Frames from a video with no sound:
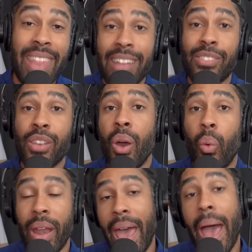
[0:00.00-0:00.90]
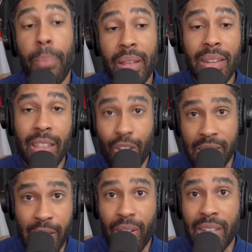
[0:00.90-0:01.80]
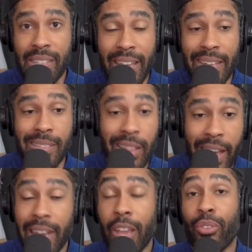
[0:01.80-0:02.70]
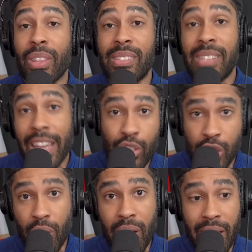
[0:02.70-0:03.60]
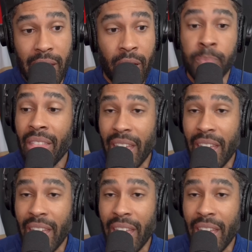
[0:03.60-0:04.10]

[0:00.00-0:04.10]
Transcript: and that's what happened in their series against the Lightning for the second straight year.